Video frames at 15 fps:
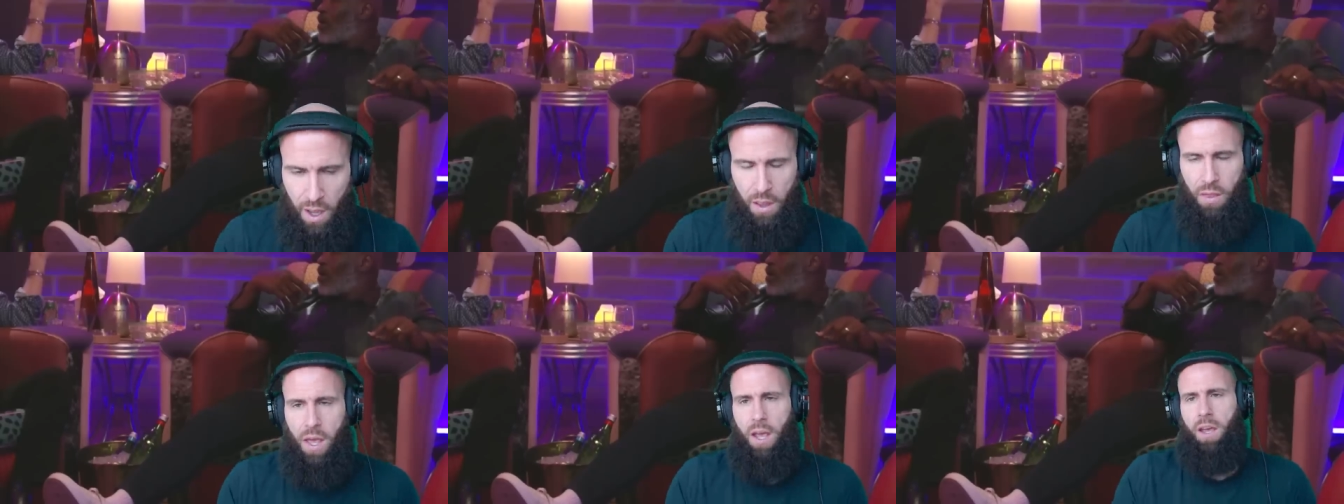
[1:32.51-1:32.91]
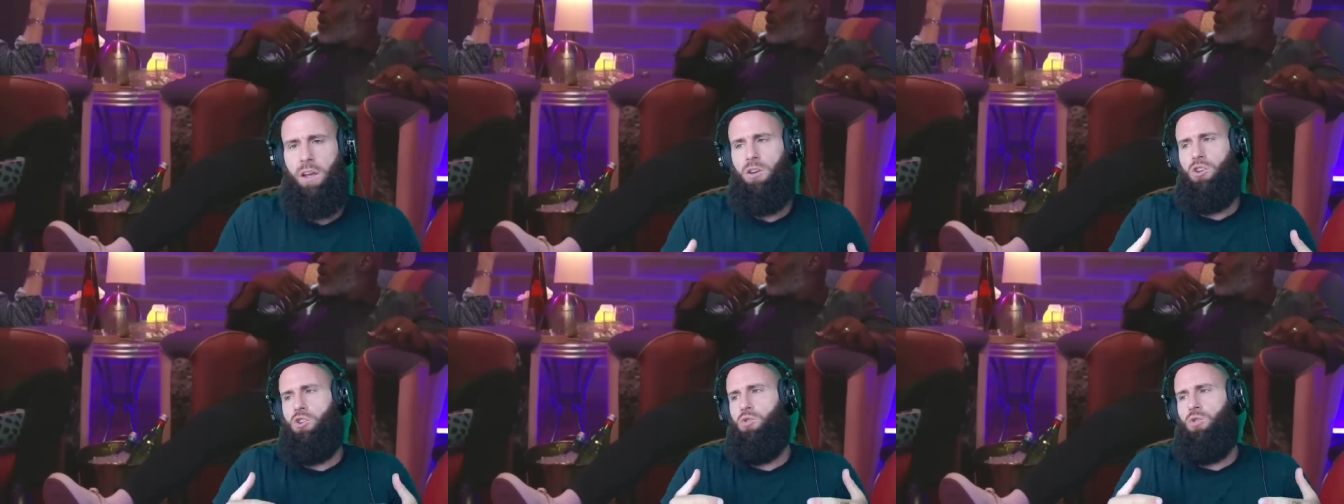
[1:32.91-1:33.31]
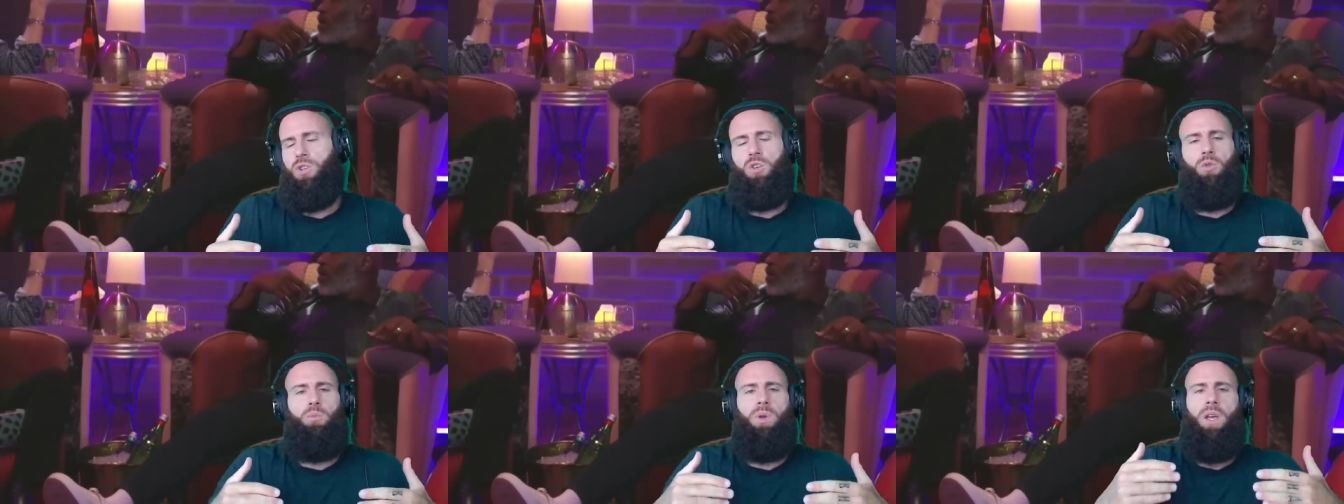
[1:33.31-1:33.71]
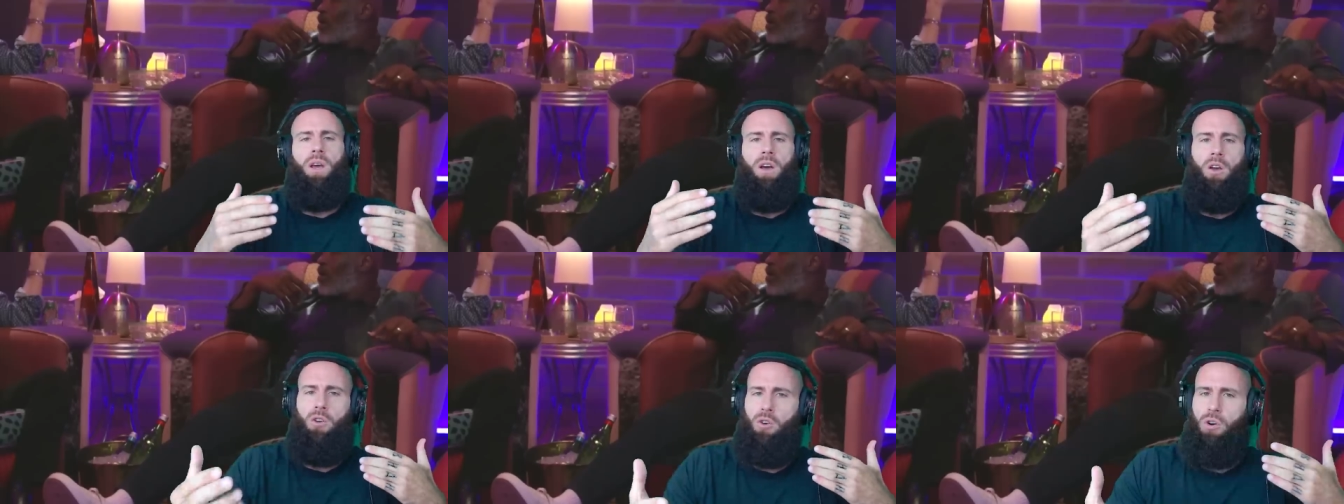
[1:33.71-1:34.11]
They can choose to be
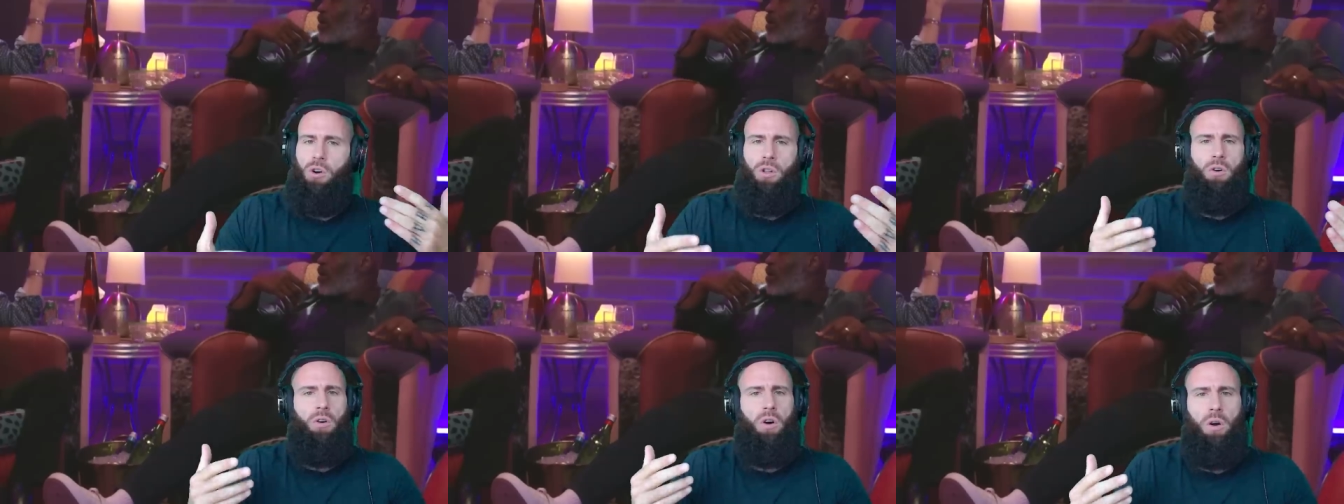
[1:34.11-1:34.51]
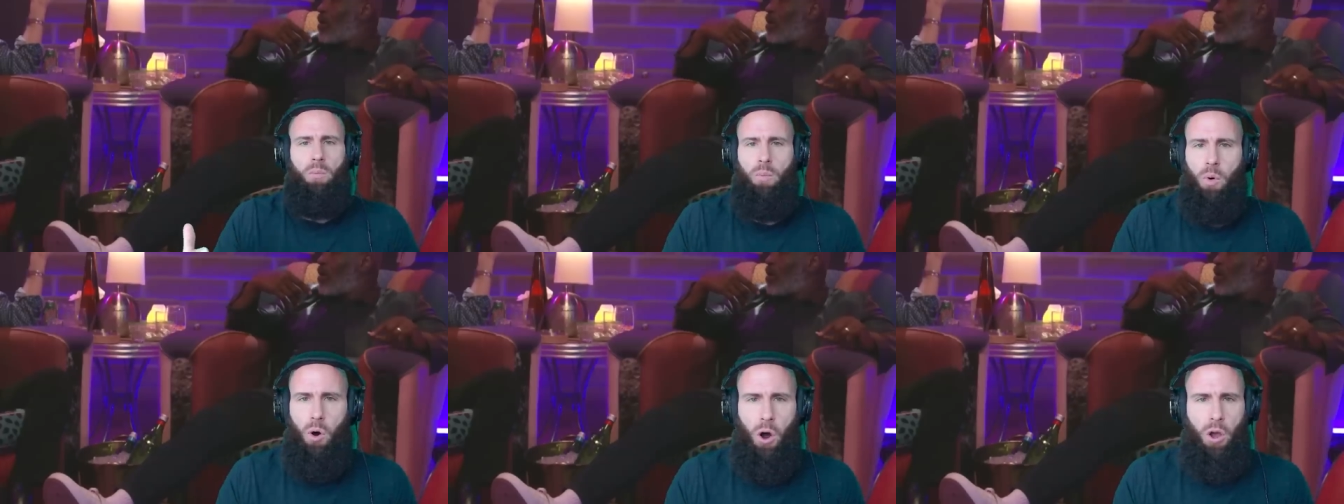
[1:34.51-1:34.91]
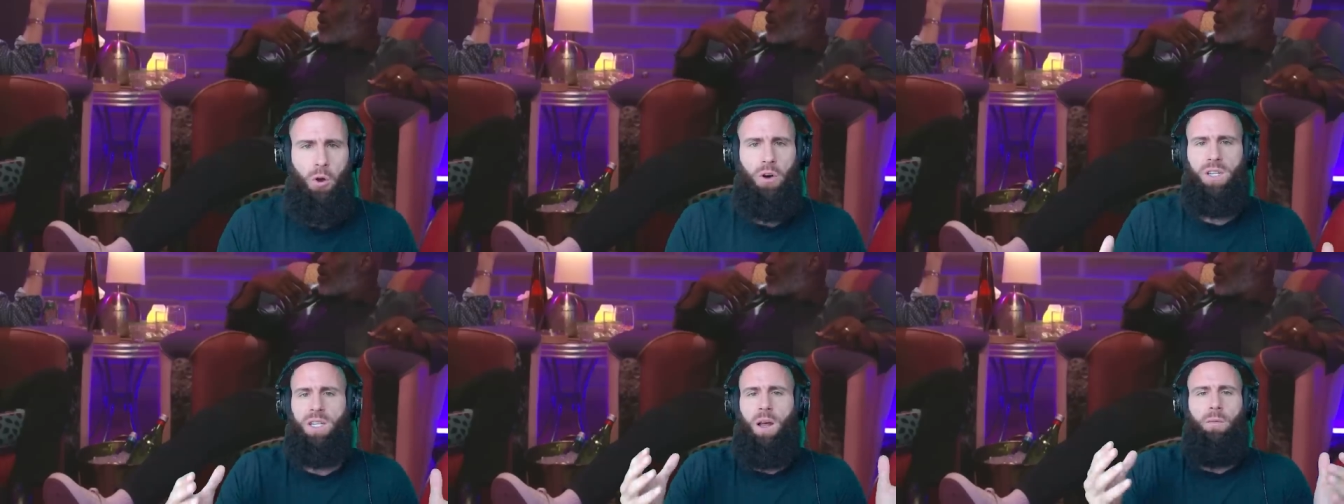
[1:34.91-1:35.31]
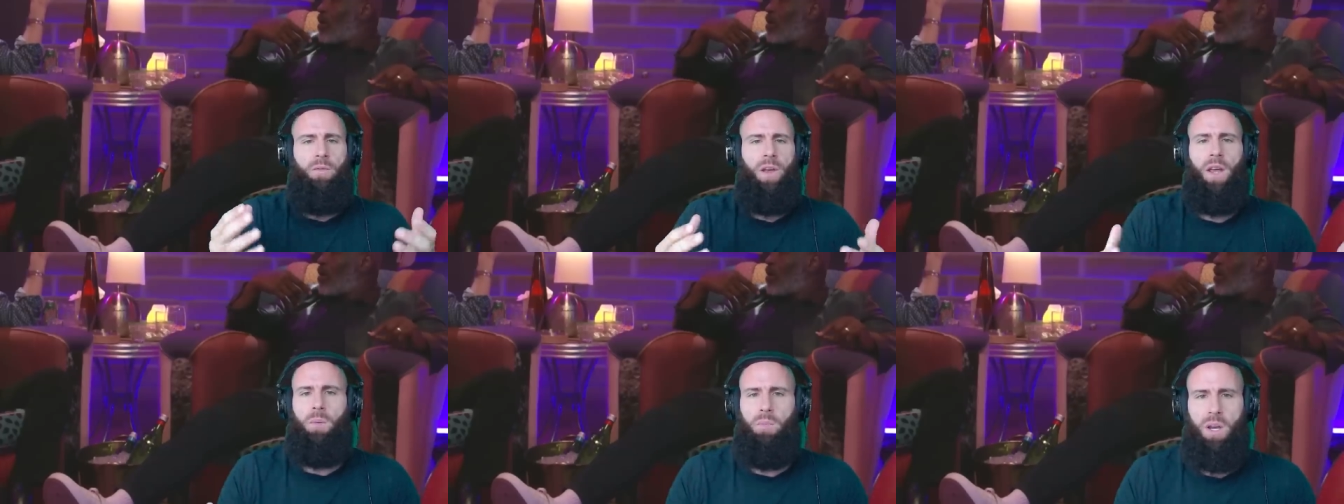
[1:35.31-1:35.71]
a girl or a boy or
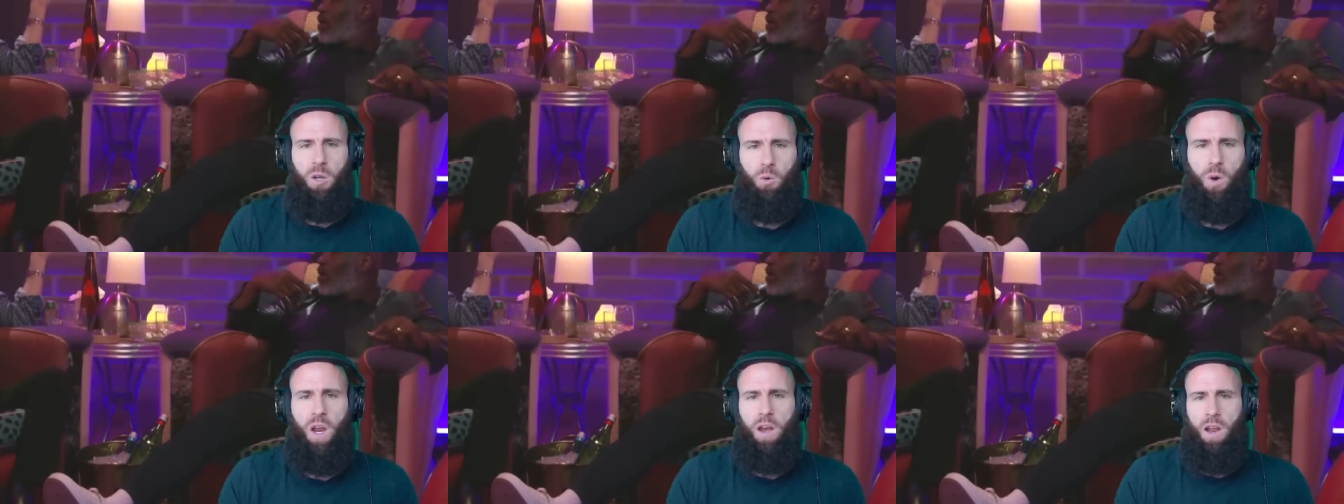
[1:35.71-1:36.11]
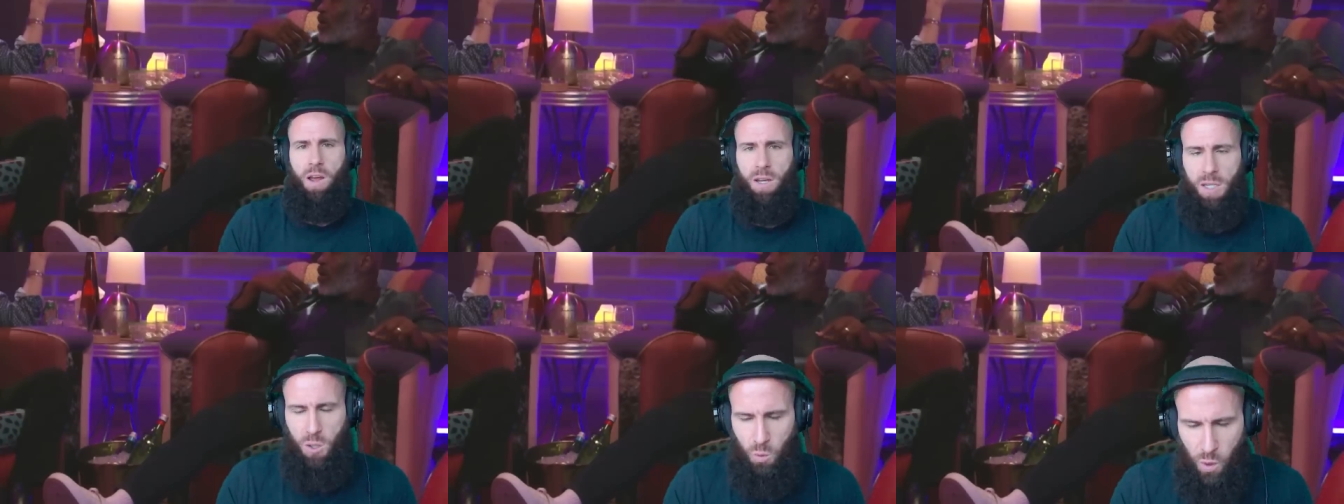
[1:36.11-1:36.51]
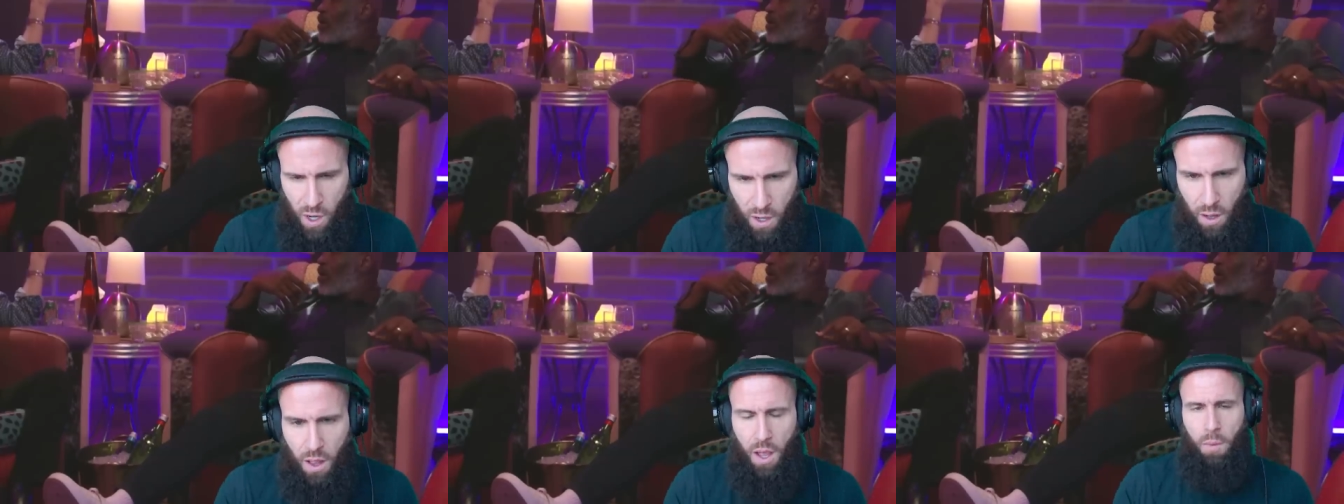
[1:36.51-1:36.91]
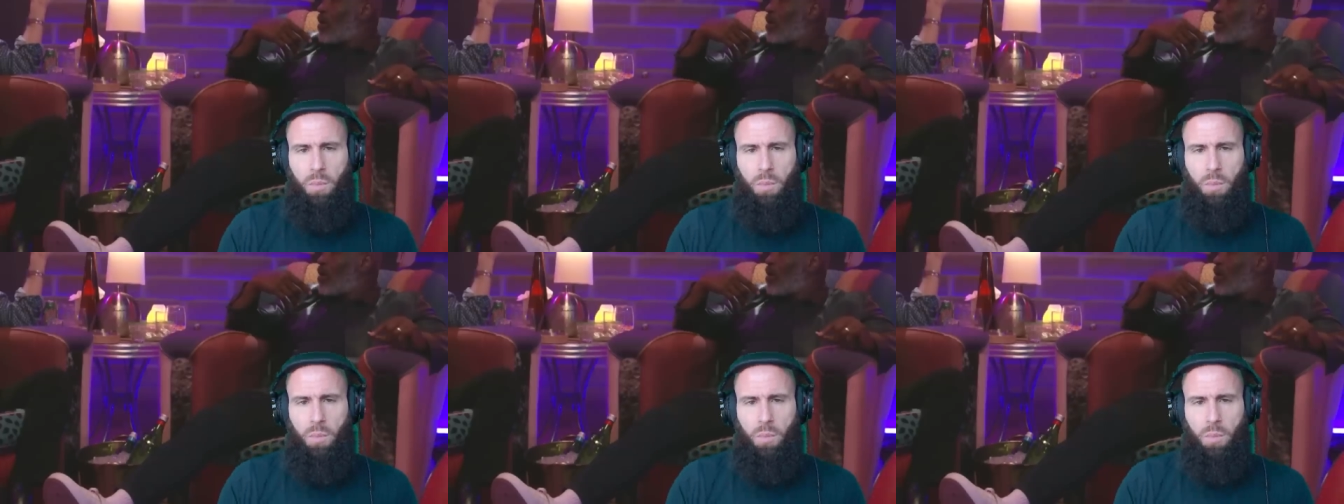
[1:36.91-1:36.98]
something in between as well,